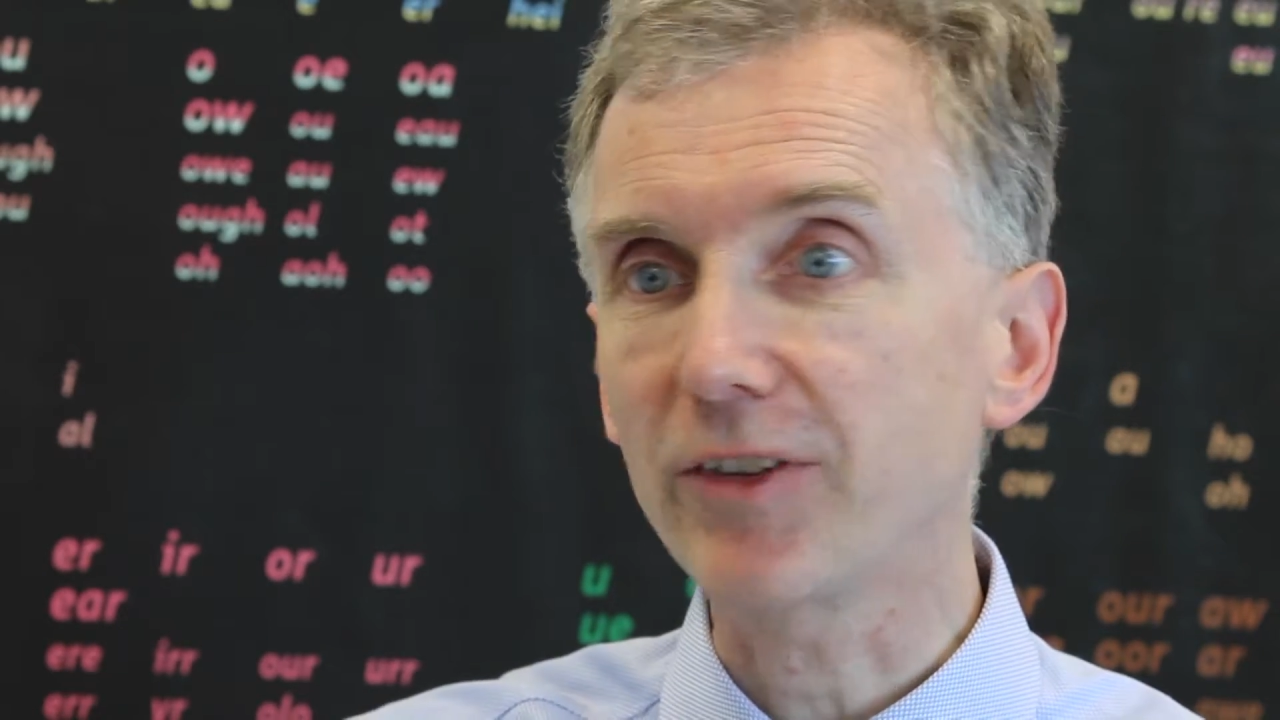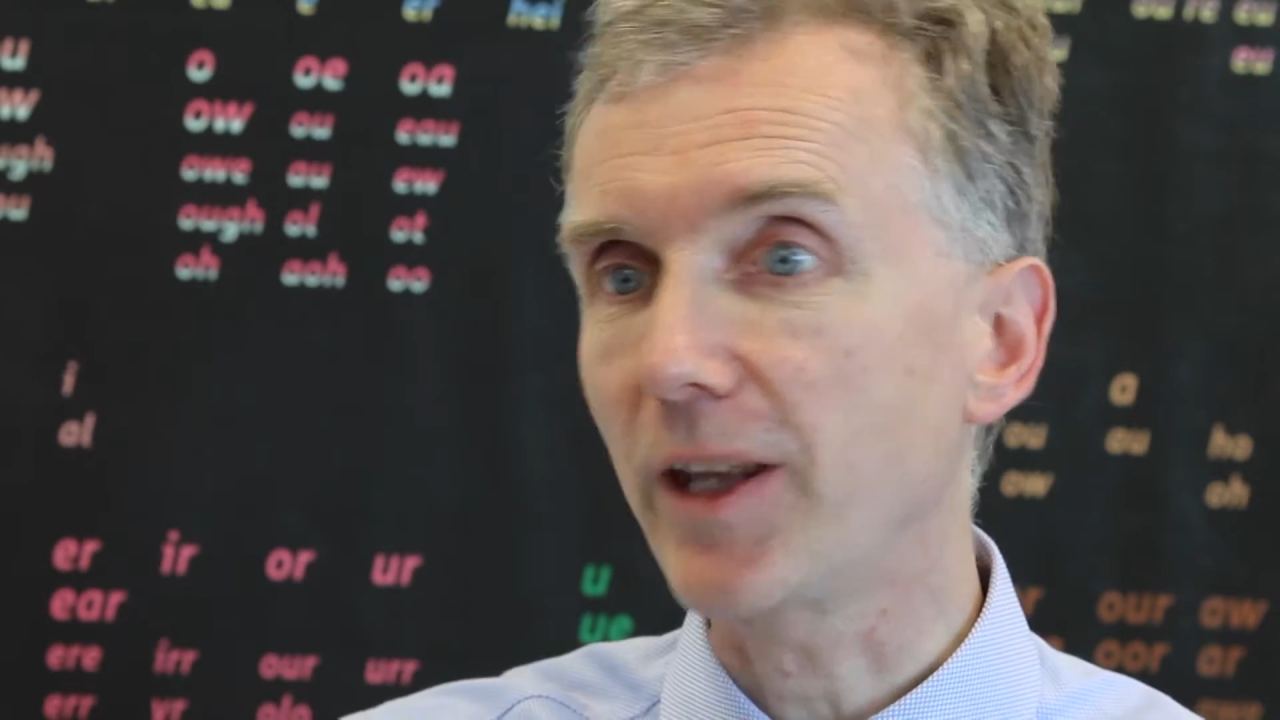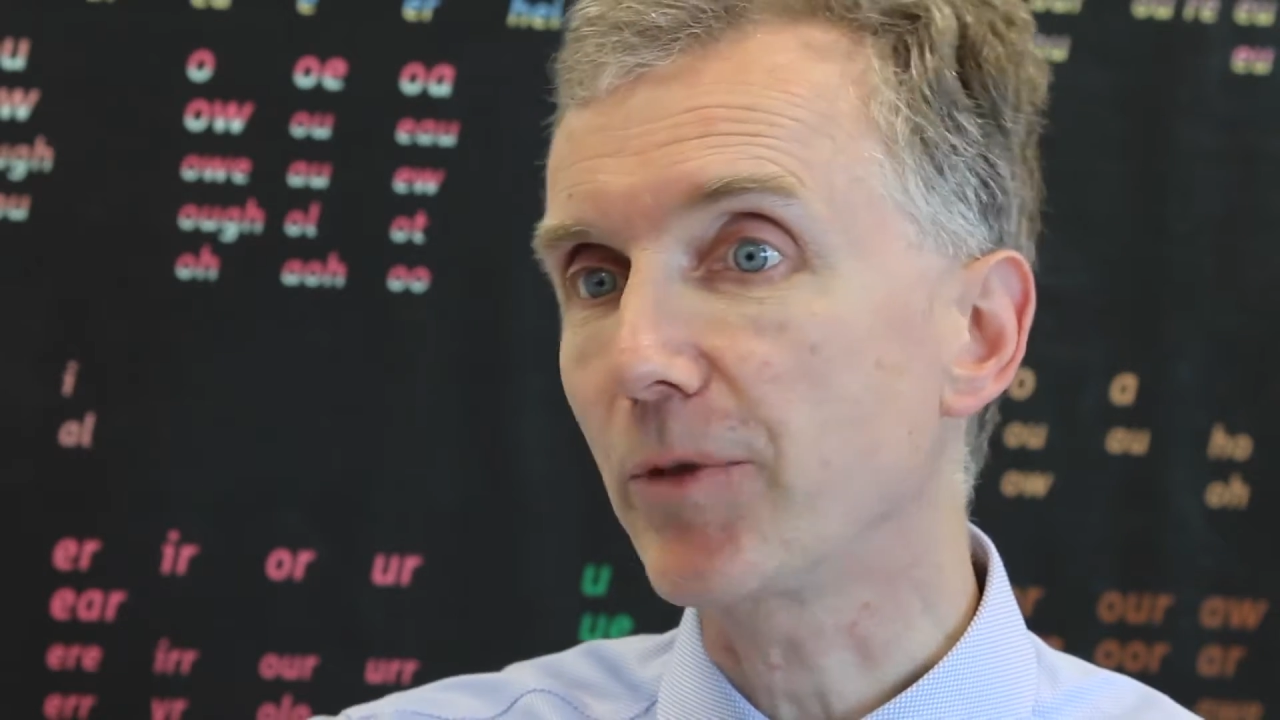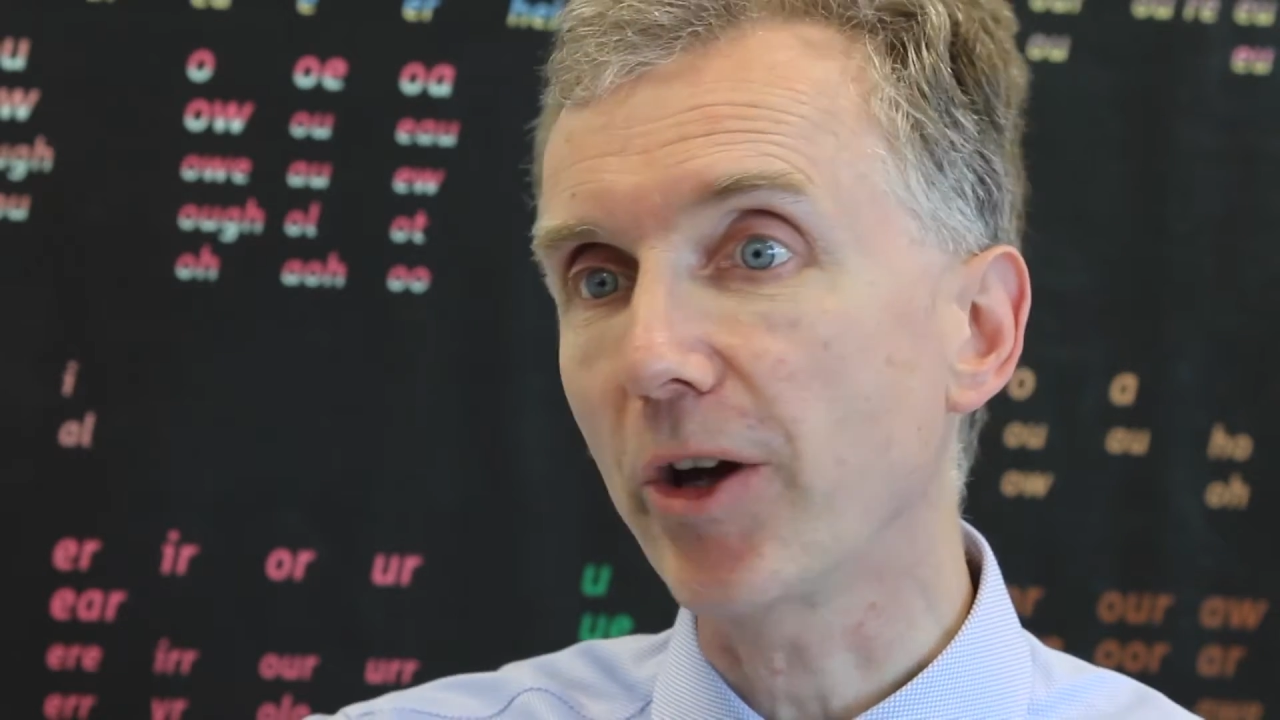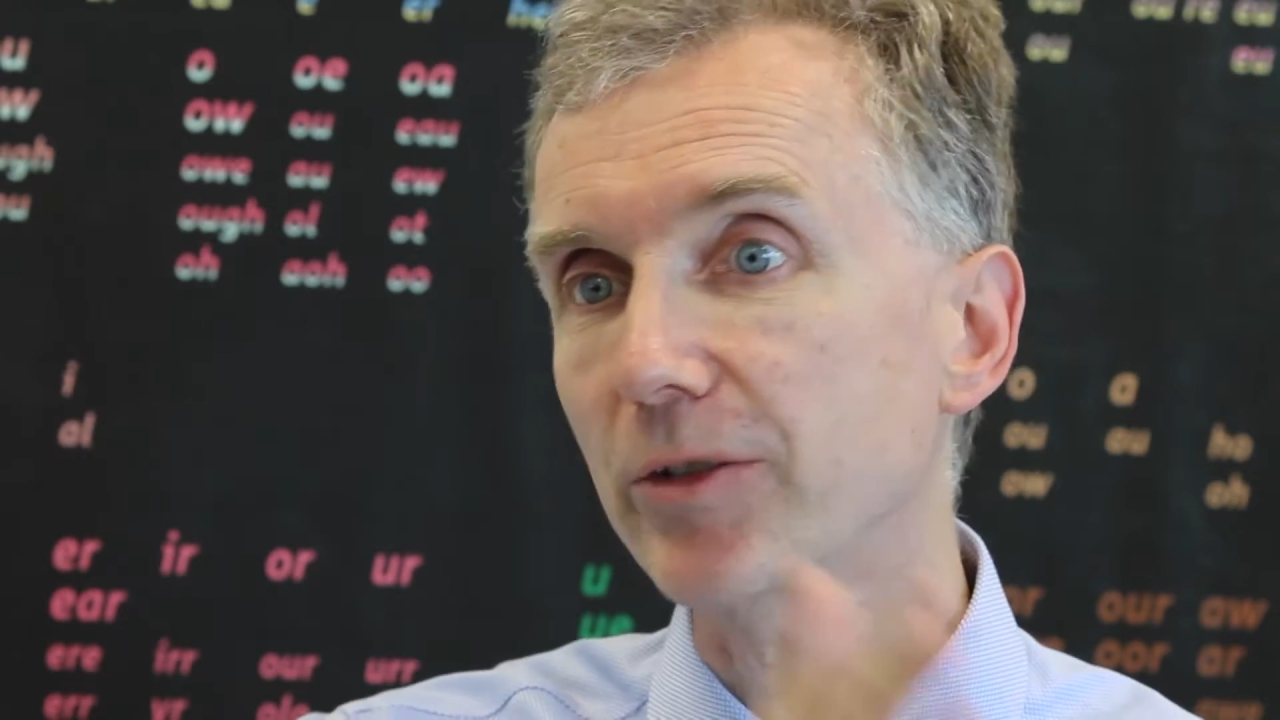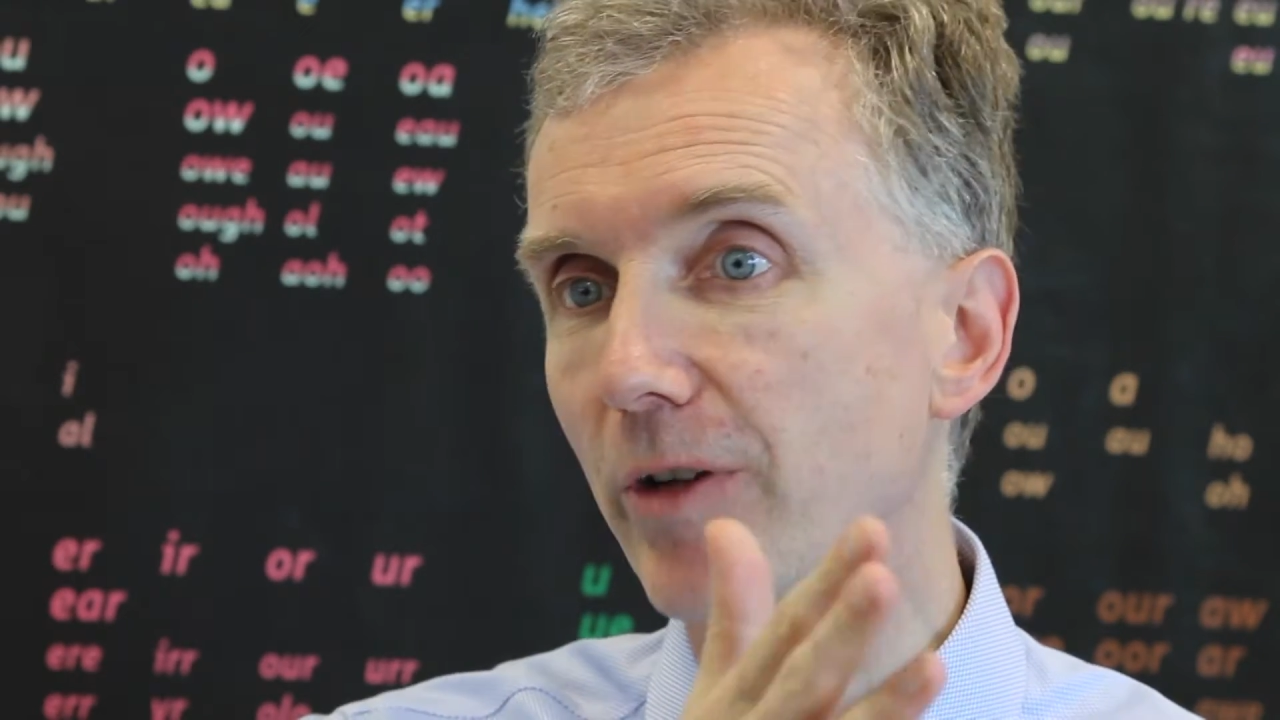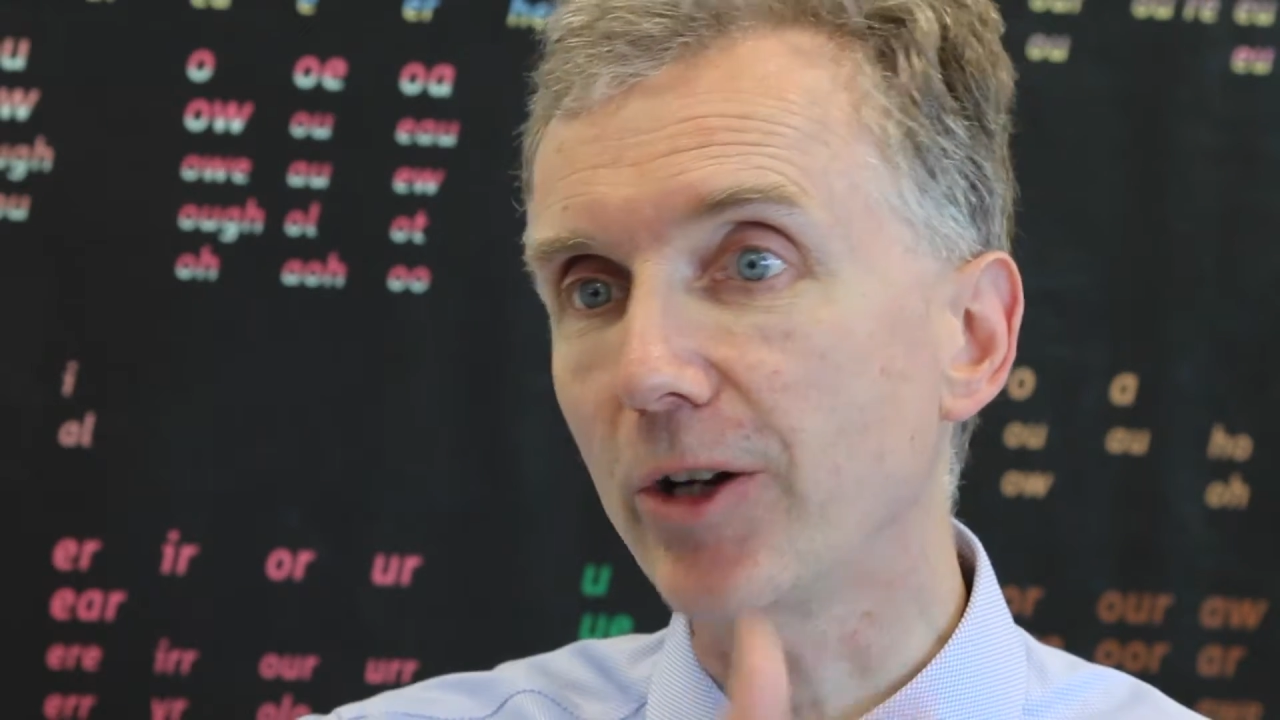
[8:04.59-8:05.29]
for them going to